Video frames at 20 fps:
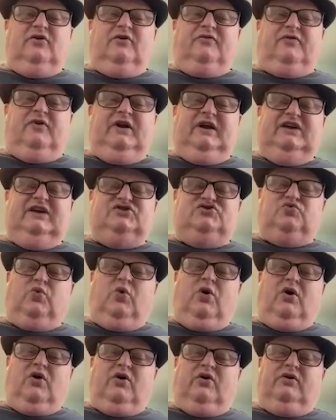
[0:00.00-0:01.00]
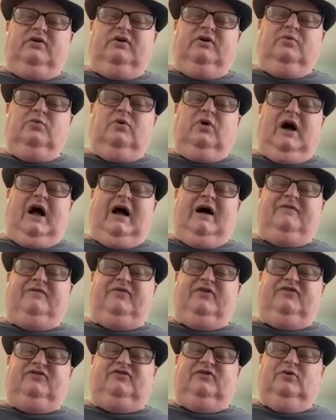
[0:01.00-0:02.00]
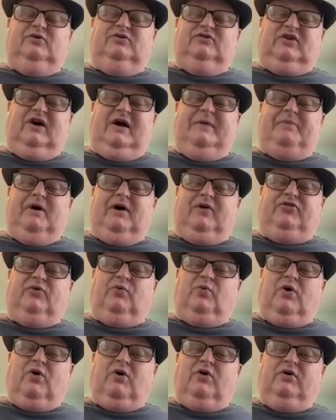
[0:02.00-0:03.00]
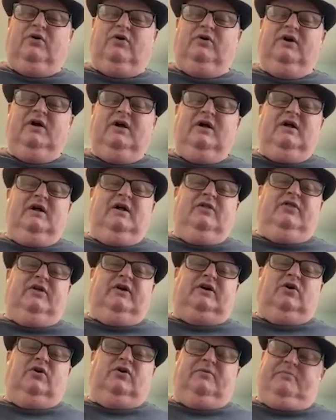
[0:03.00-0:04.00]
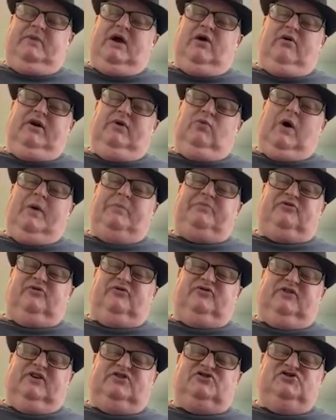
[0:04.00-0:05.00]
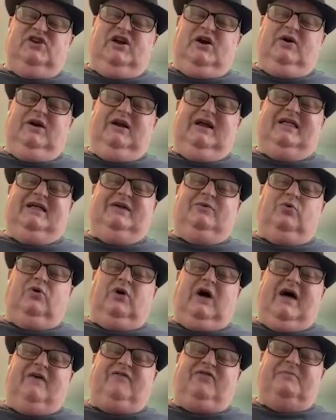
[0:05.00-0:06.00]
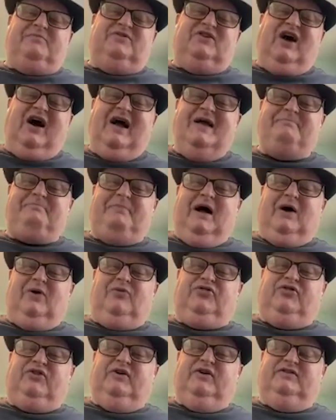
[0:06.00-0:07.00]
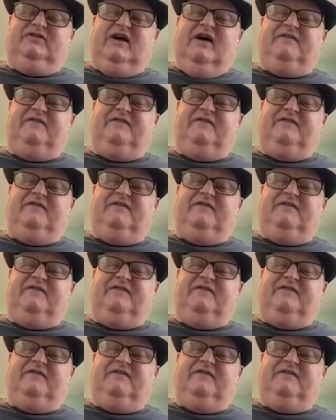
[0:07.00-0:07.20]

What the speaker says: So for each word, we'll have the student type out the word, then go to Merriam-Webster's dictionary, and we'll have them type out the